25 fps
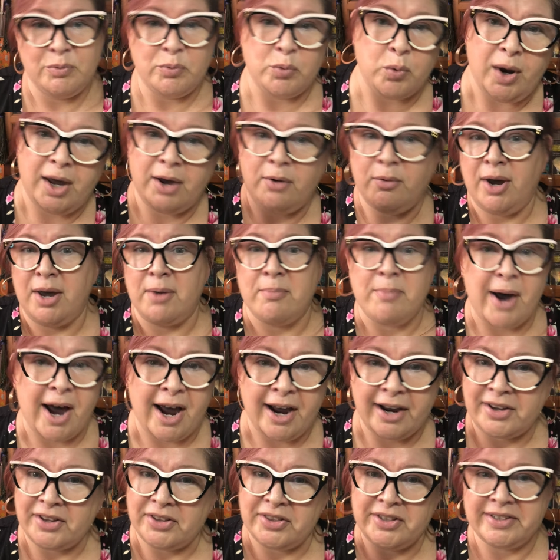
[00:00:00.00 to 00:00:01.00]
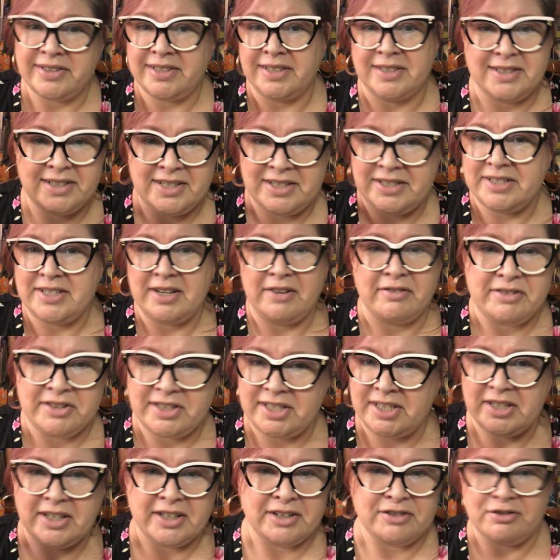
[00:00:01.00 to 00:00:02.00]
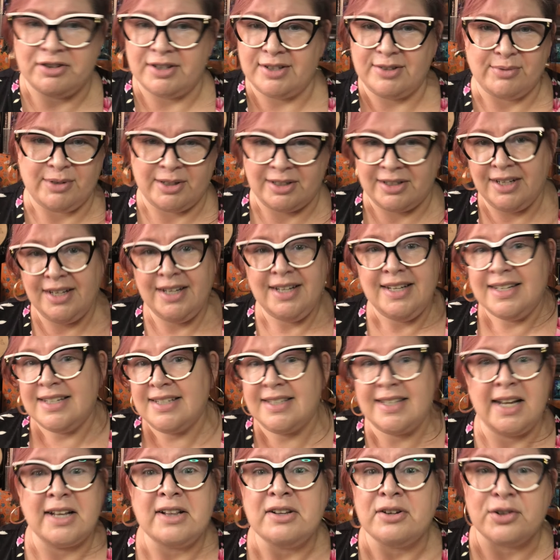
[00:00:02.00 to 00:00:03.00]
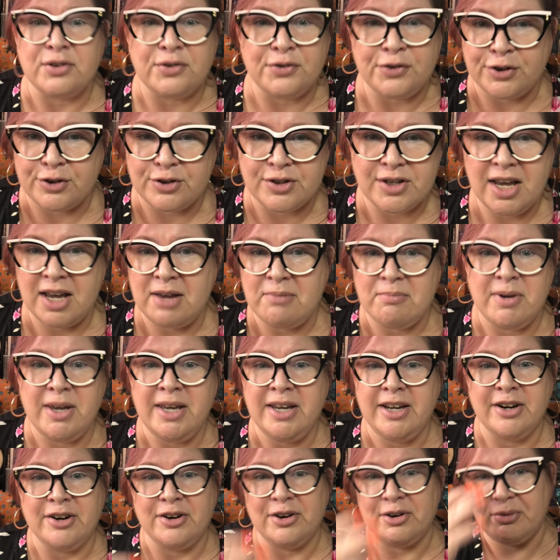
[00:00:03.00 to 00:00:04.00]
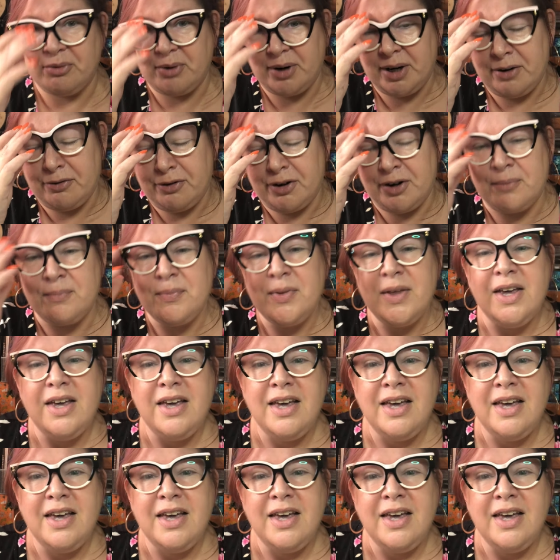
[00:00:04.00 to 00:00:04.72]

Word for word: way, way back in the 16, 1700s when settlers first came here or whatever,